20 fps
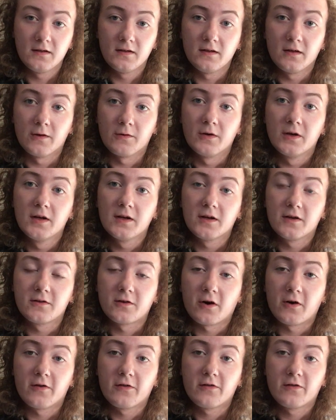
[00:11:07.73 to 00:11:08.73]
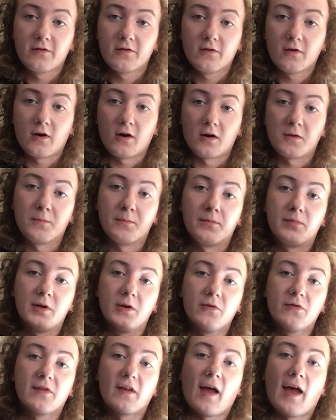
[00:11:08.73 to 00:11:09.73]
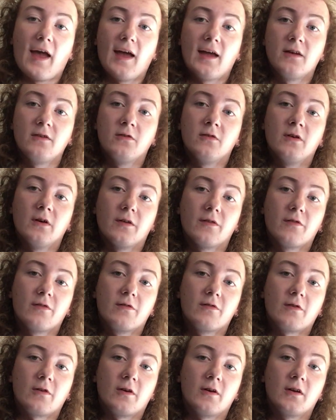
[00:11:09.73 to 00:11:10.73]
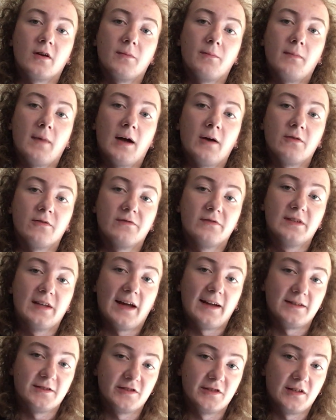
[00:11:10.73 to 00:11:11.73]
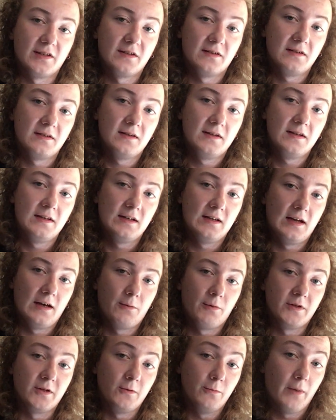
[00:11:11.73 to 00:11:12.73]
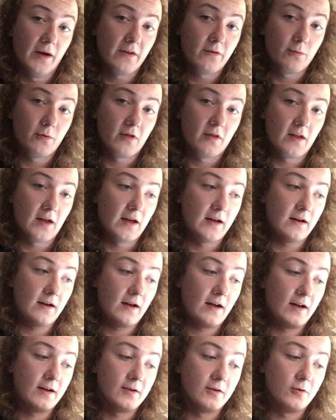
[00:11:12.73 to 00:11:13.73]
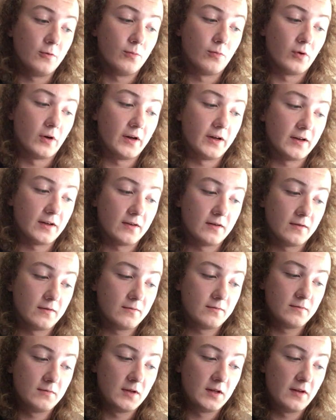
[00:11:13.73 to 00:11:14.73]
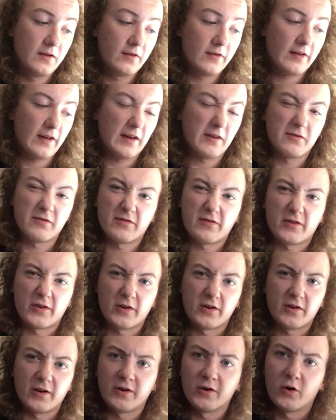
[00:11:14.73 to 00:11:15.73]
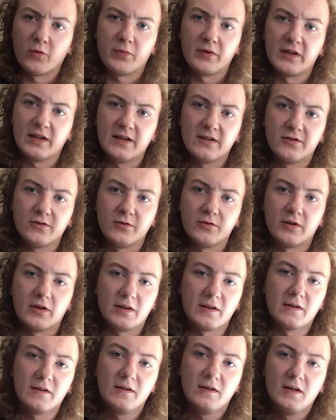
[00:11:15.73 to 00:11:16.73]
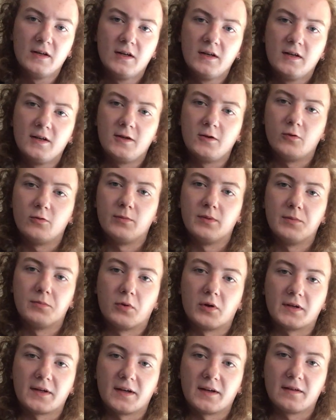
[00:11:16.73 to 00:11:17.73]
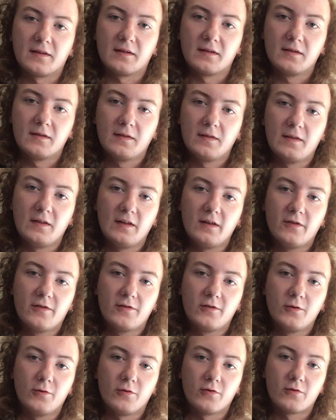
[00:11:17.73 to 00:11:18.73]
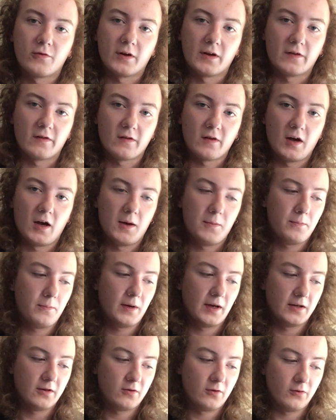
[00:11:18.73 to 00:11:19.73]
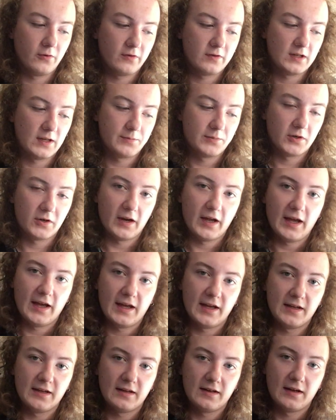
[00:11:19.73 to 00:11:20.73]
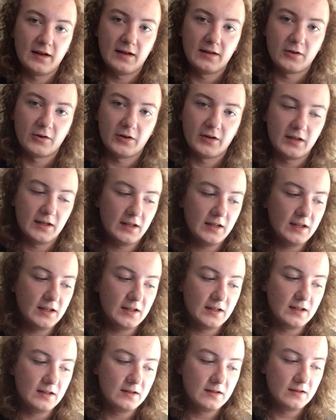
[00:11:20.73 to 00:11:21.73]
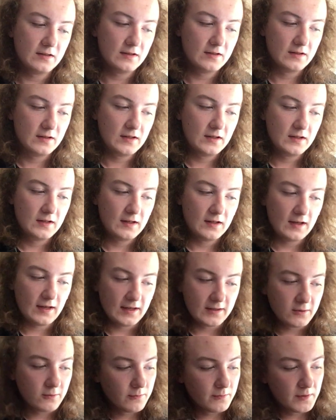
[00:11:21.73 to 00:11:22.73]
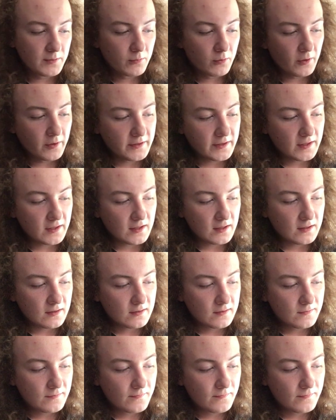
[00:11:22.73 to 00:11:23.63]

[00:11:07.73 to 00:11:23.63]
You know, guitars are built to handle a certain amount of tension, and when you mess with that and you bring, say, for an open E tuning, you'd be bringing these two strings up by a whole step, your A and your E, and you'd be bringing